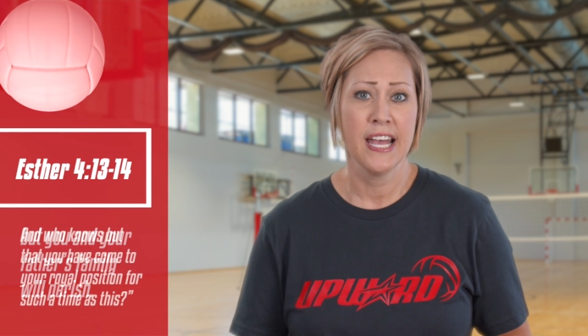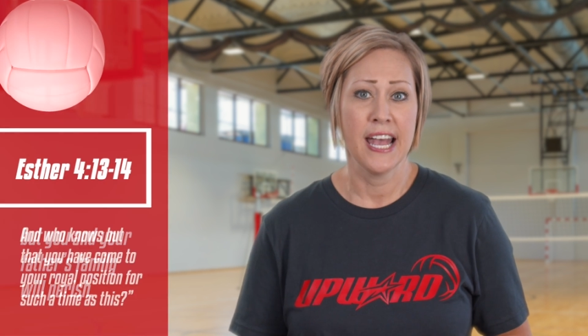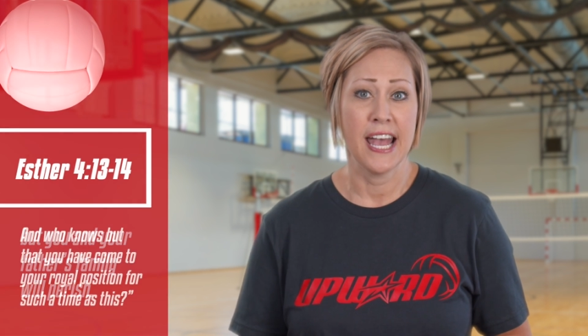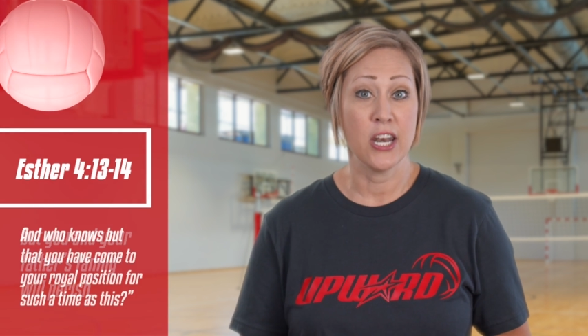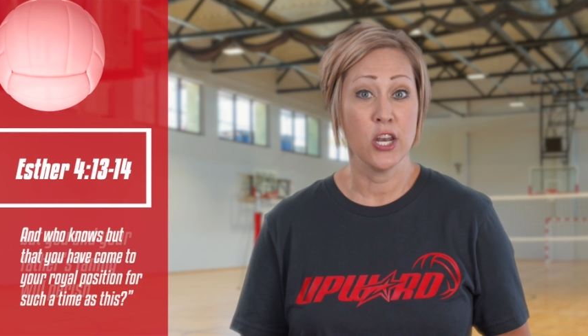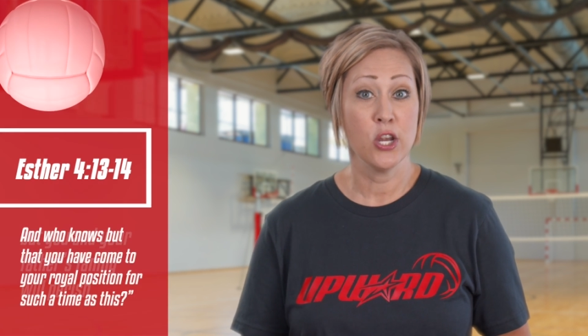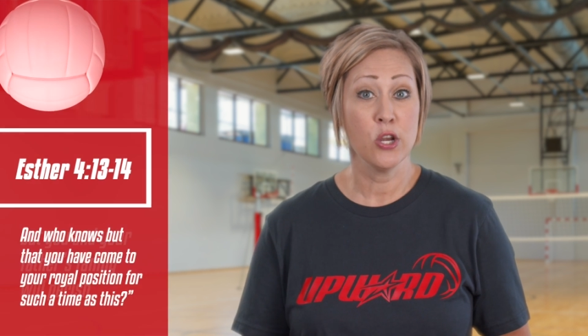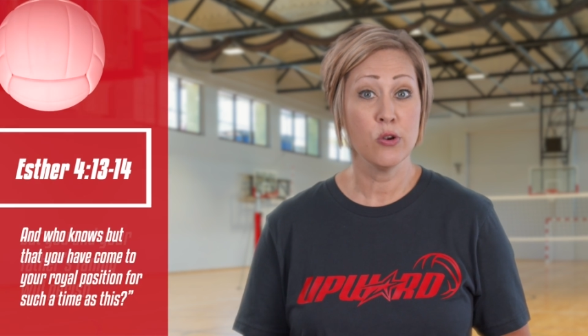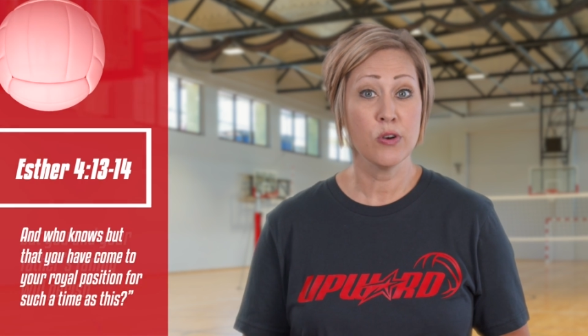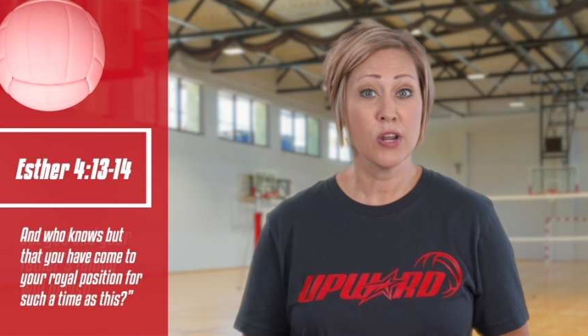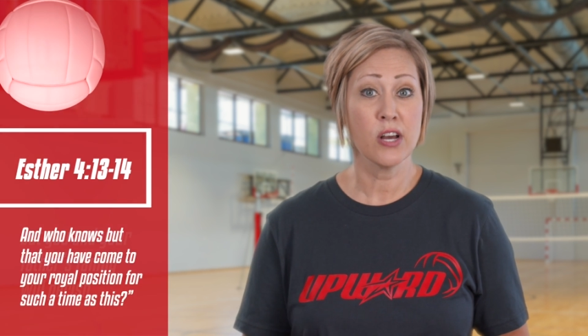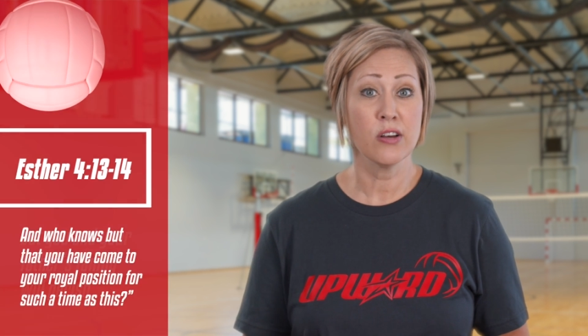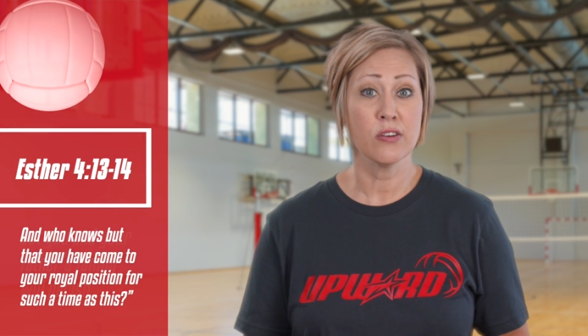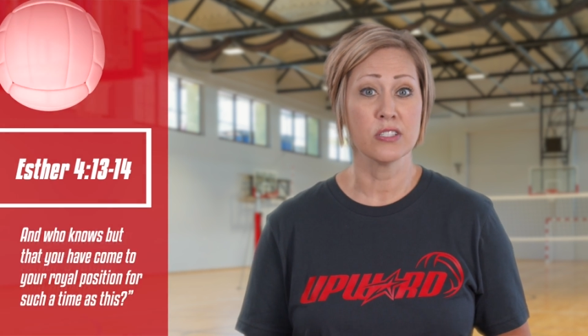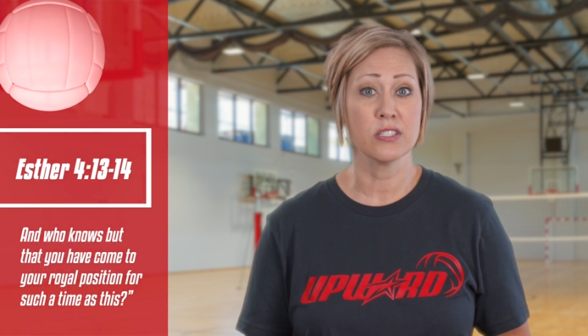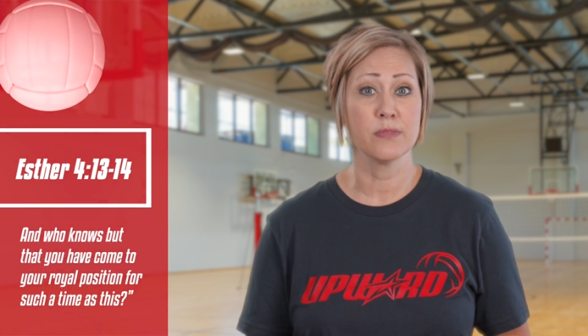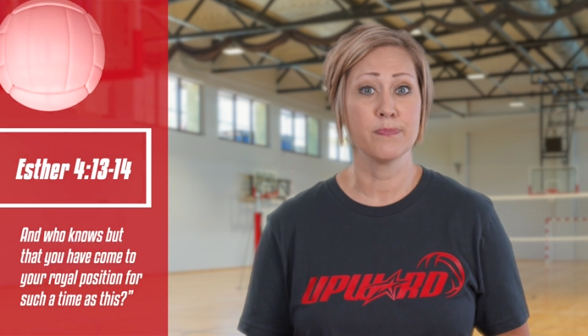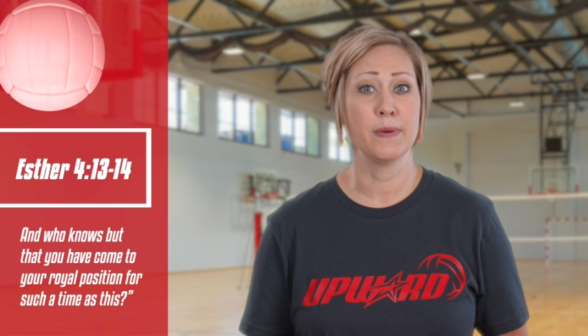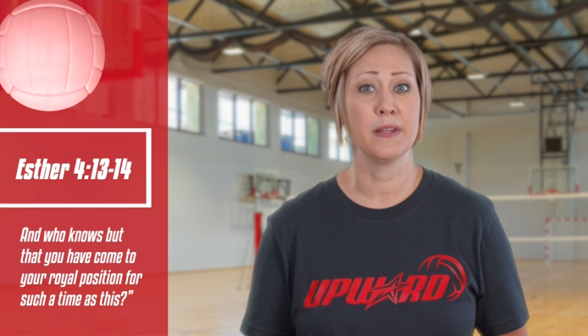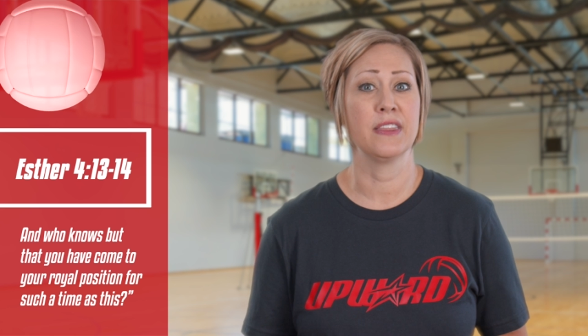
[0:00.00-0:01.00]
And who
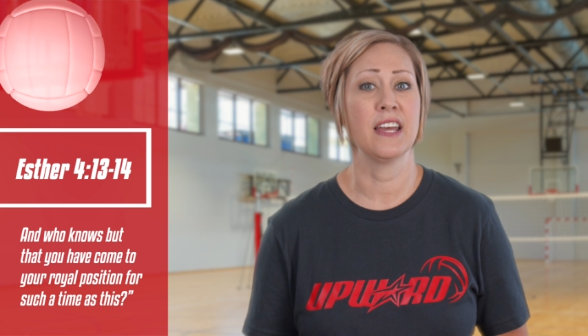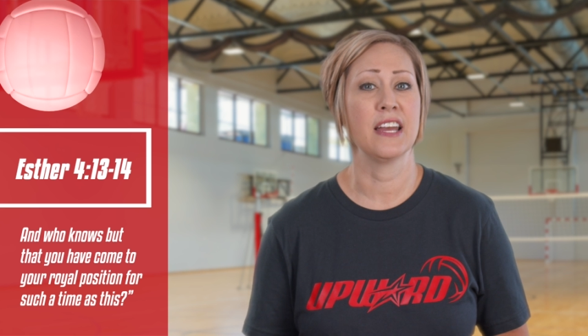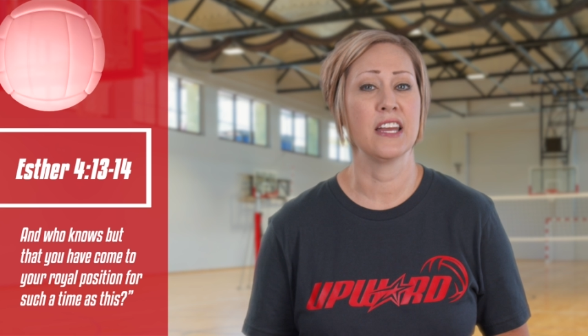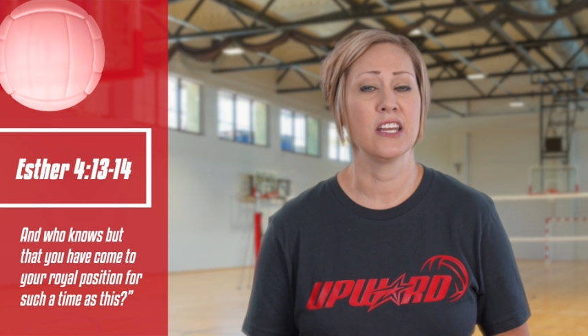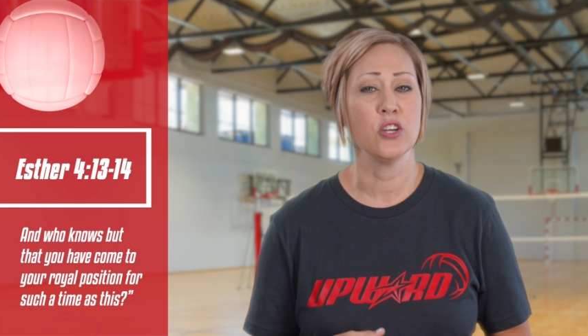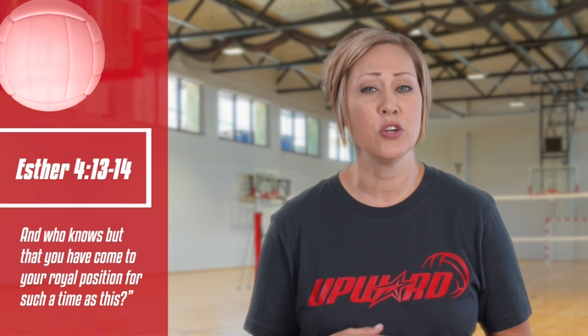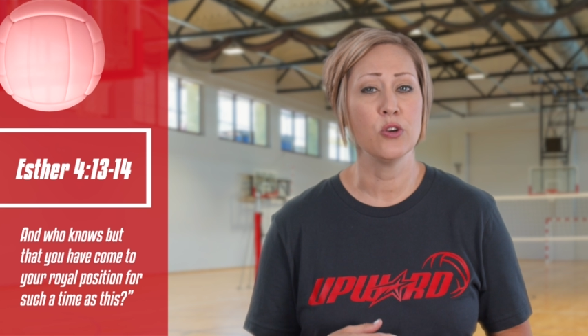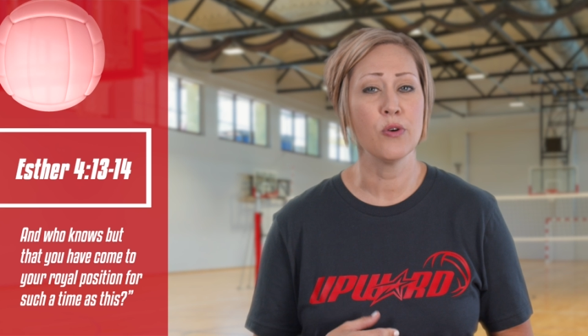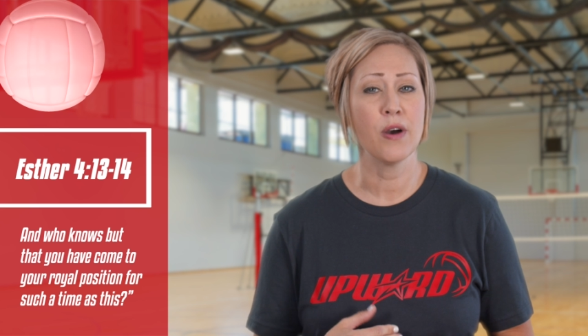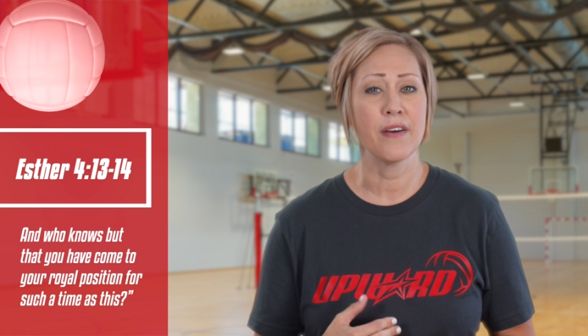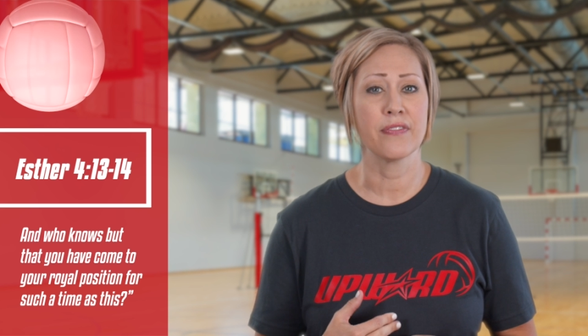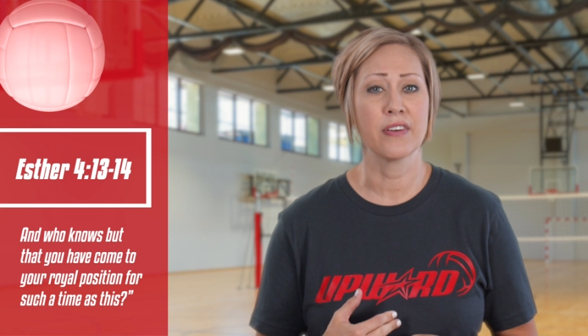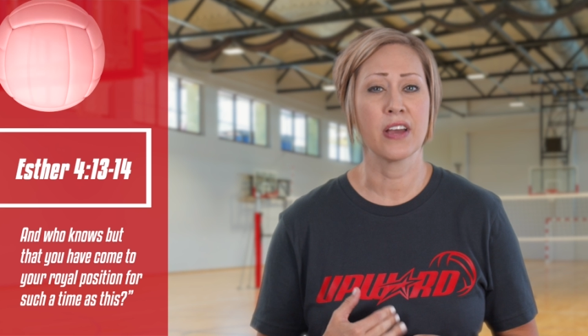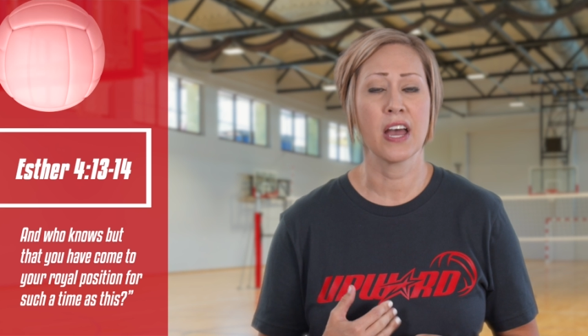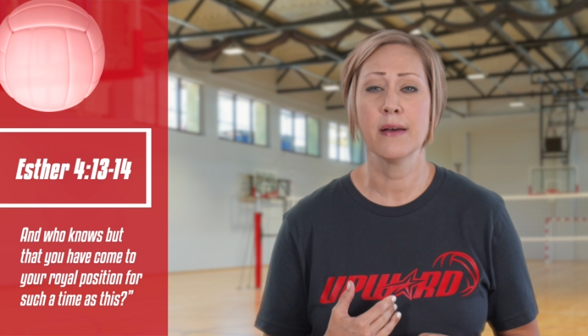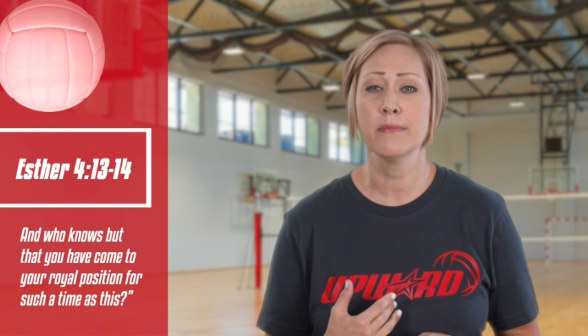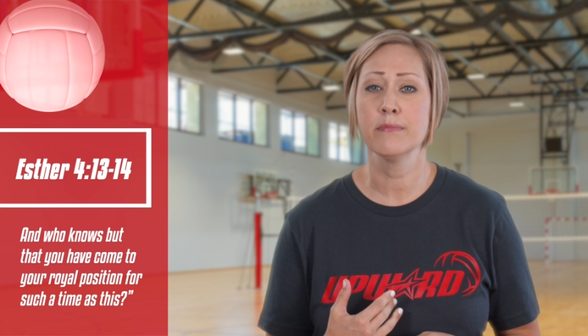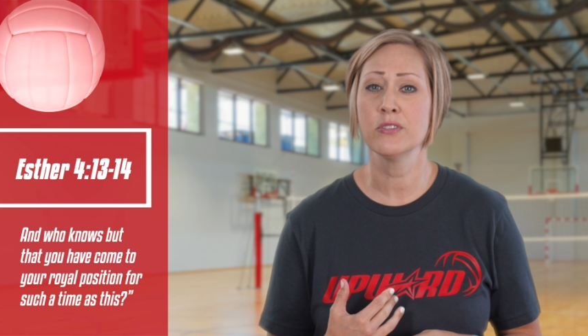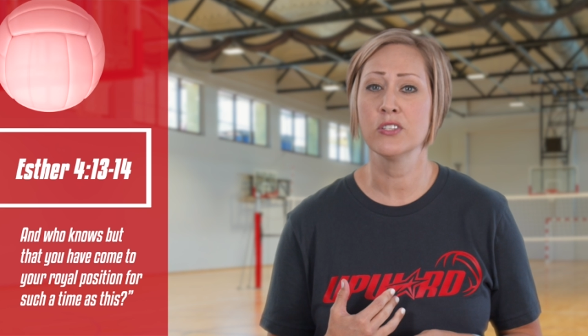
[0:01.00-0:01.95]
knows but that you have come